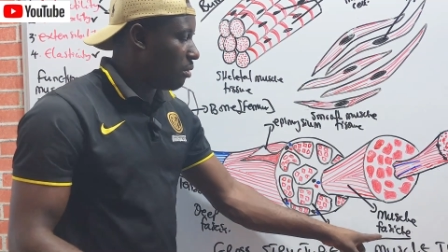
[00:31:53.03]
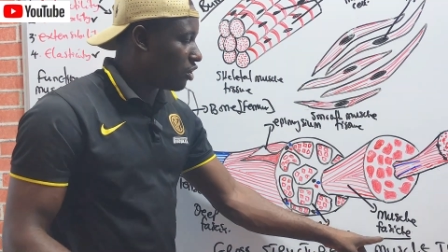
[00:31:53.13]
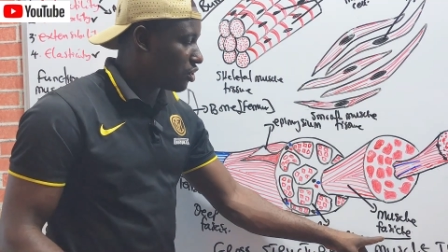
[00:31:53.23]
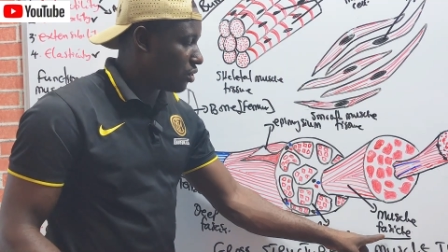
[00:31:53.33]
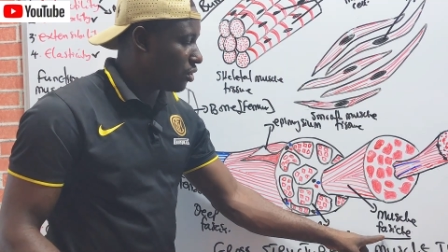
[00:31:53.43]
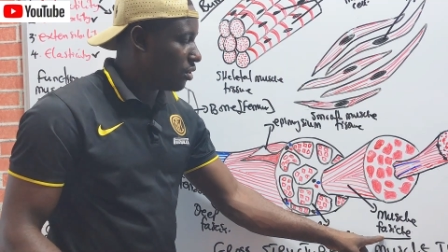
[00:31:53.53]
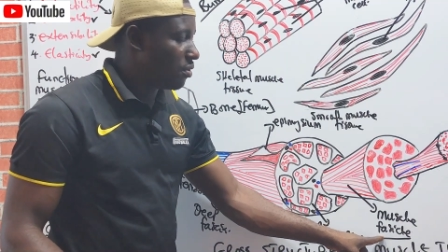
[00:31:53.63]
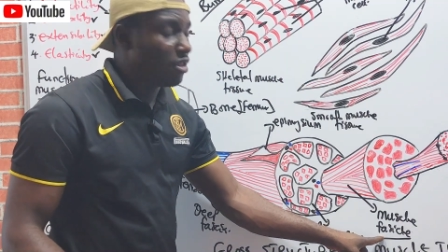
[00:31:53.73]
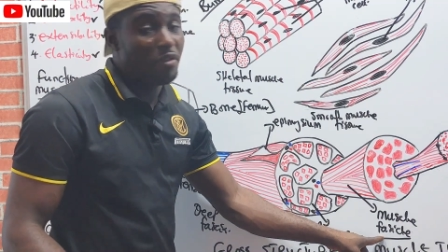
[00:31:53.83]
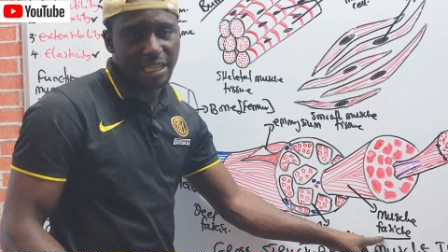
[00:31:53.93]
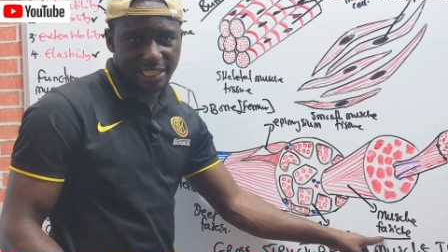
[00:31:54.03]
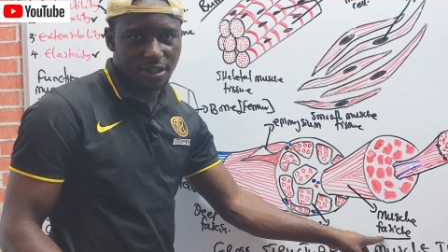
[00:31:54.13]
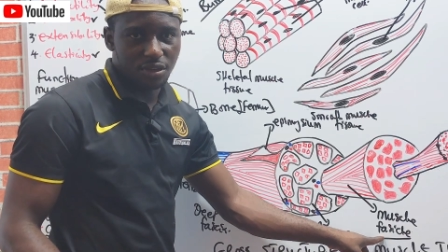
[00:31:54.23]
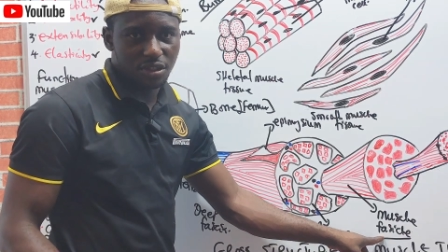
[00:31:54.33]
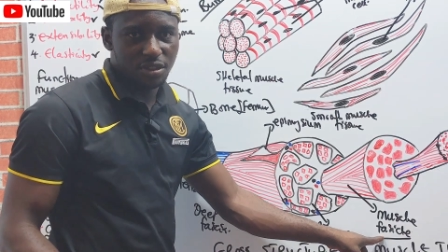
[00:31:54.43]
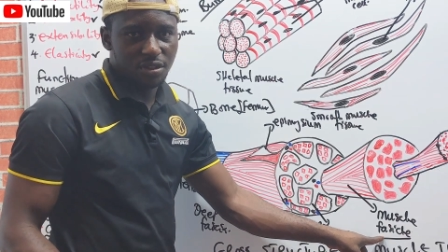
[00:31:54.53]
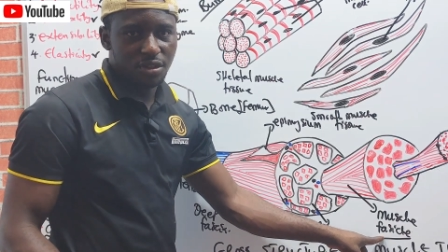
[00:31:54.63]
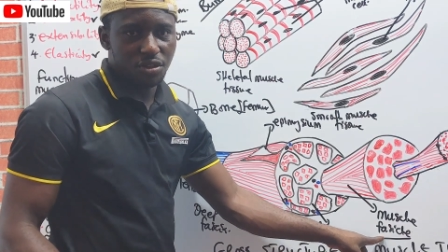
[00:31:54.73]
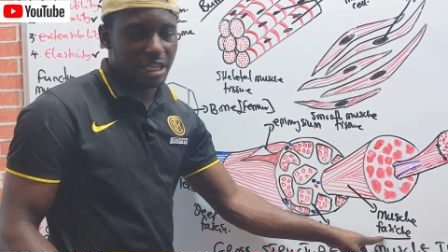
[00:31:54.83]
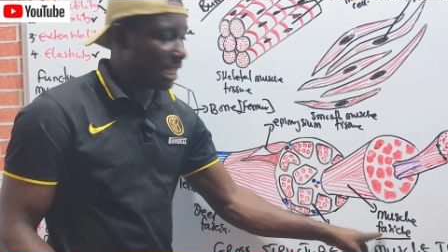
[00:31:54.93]
muscle fascicles.
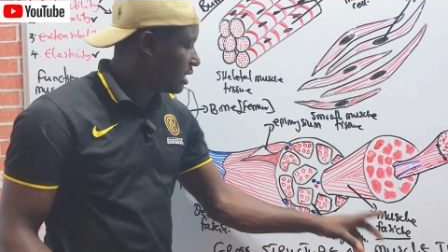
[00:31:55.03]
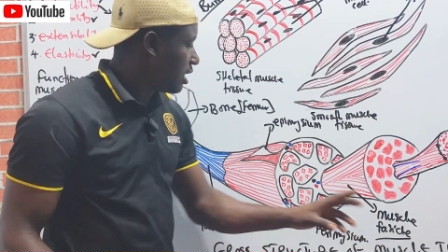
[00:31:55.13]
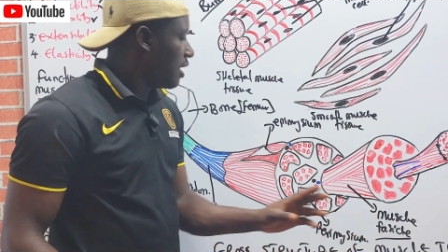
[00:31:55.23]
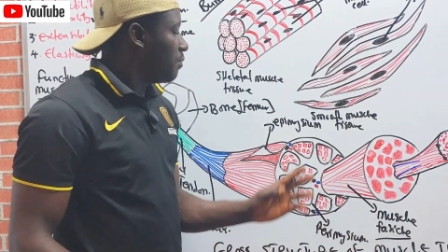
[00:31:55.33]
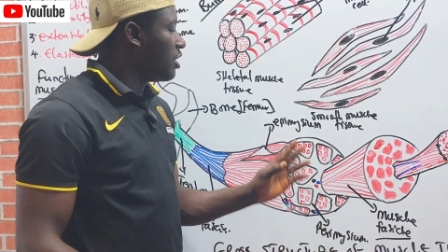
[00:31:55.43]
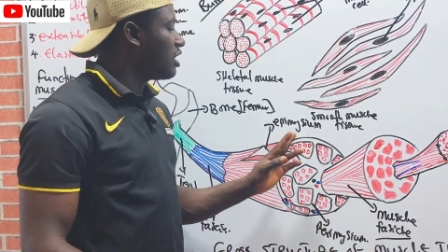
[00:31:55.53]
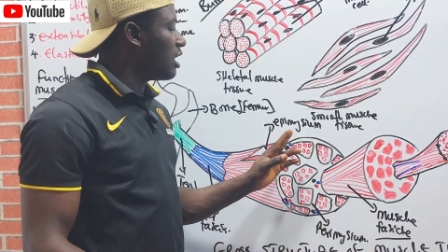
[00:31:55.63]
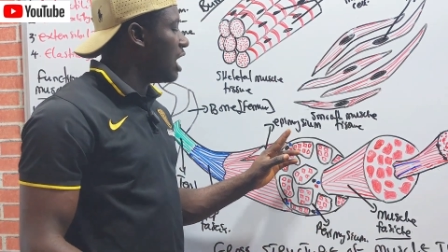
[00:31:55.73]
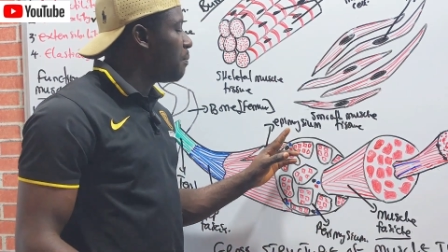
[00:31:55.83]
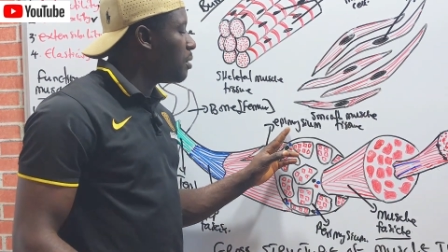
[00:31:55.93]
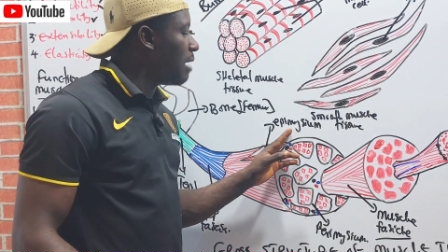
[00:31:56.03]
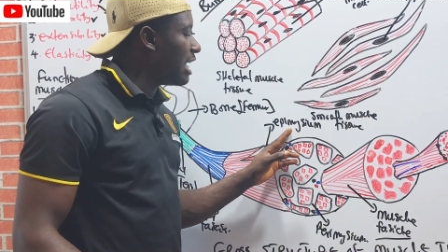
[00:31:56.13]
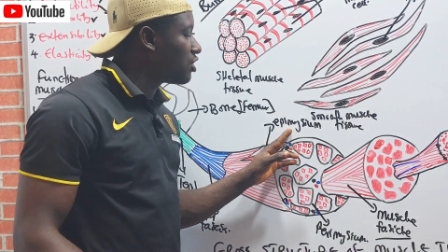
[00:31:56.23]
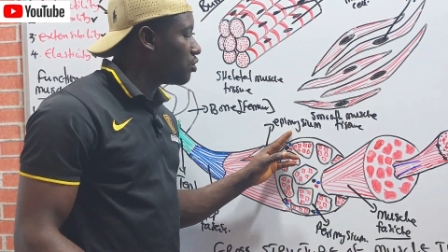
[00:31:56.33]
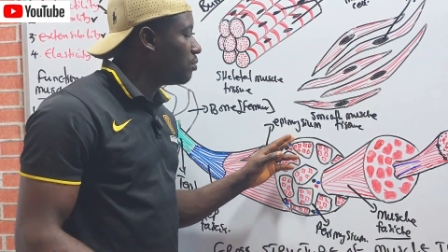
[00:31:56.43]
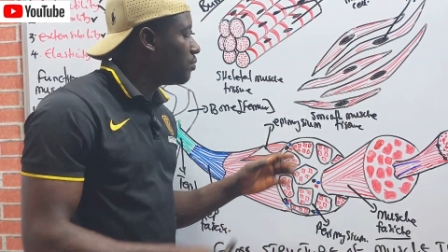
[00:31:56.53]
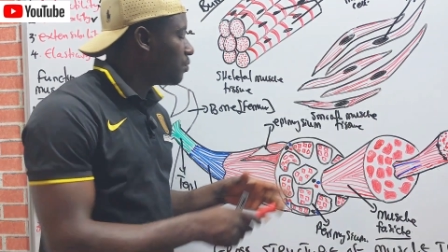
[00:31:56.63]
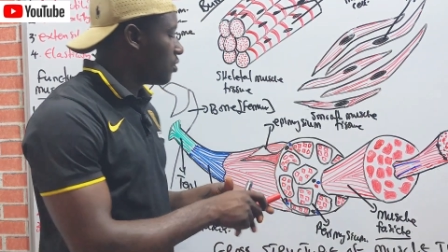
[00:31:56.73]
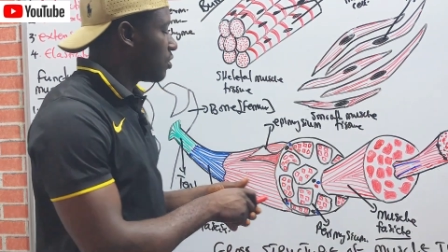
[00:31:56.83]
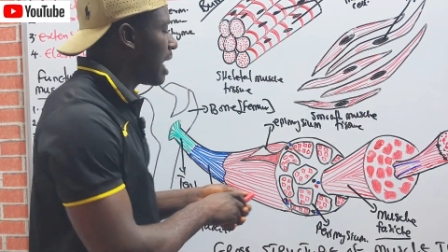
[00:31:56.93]
You get? This epimysium
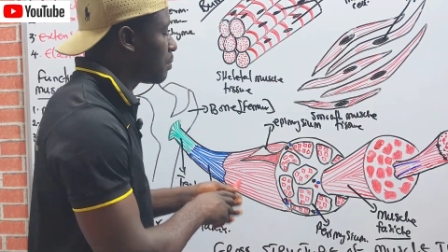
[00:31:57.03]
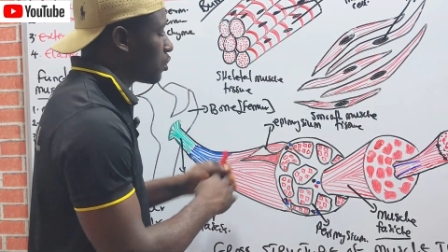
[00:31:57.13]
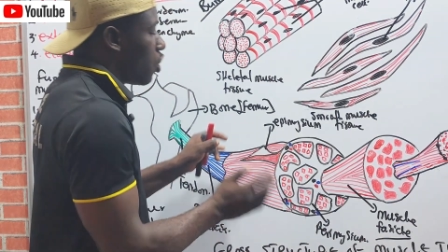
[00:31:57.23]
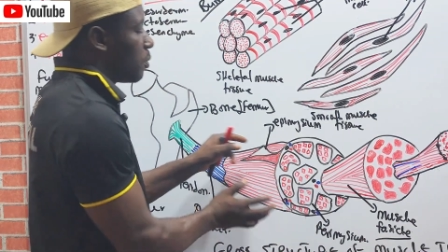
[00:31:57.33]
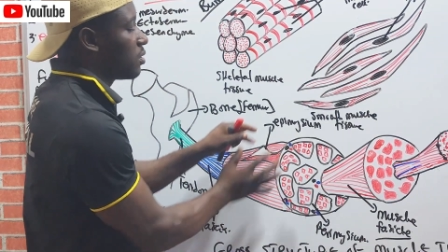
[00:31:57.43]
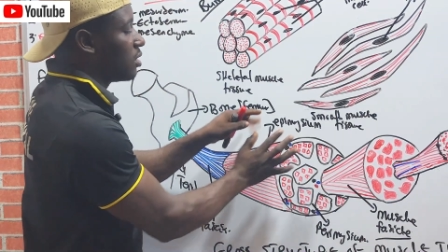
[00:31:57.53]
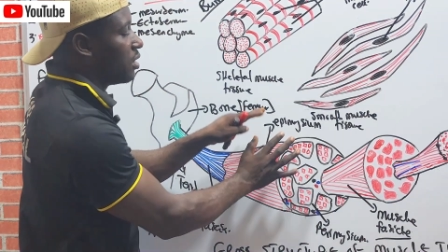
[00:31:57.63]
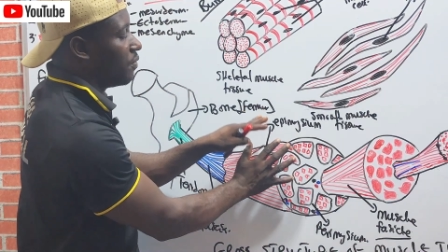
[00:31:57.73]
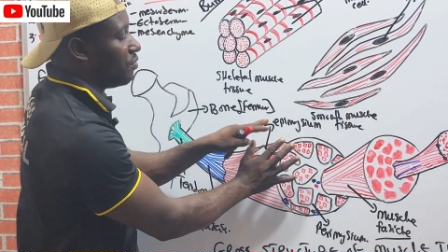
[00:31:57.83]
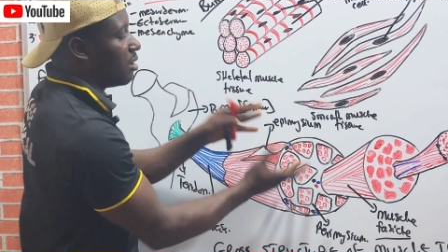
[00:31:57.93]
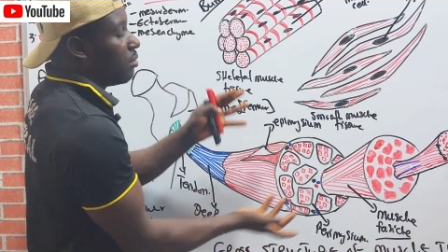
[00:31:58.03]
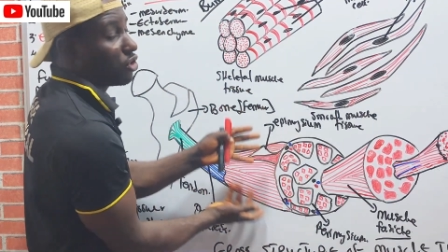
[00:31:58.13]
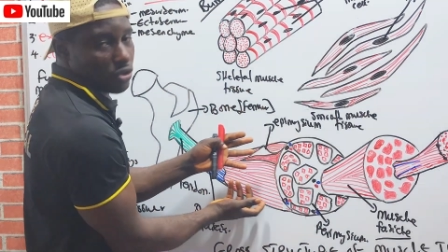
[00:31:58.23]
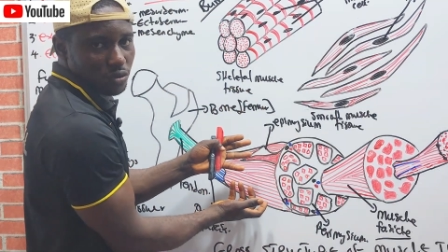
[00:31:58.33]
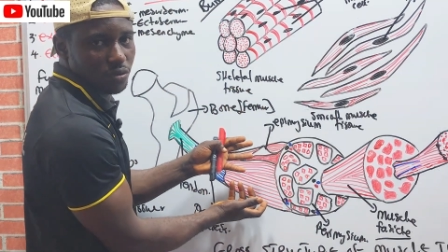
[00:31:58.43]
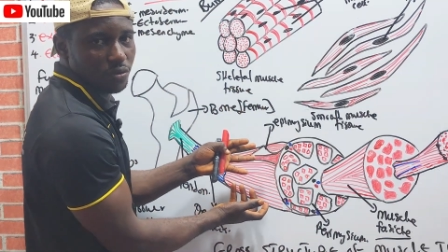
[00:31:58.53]
wraps up the muscle,